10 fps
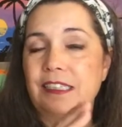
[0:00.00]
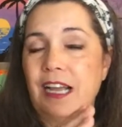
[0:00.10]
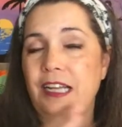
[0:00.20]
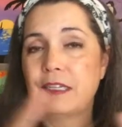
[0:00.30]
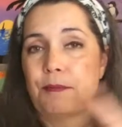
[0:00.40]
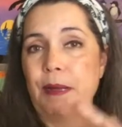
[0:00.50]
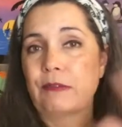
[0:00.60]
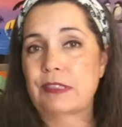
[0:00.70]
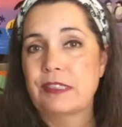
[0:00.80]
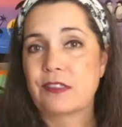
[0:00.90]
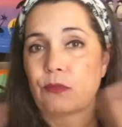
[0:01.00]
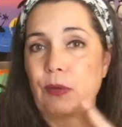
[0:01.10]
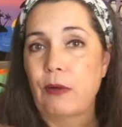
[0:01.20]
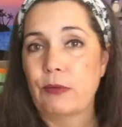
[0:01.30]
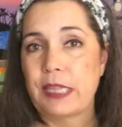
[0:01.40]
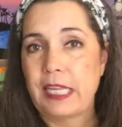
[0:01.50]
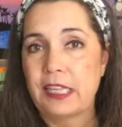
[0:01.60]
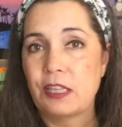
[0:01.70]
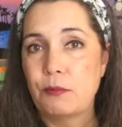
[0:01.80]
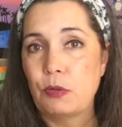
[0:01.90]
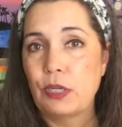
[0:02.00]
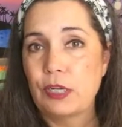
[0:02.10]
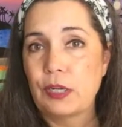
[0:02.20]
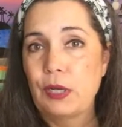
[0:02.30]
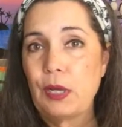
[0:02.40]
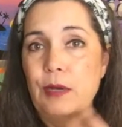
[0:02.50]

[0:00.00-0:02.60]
kind of bounces around within the book,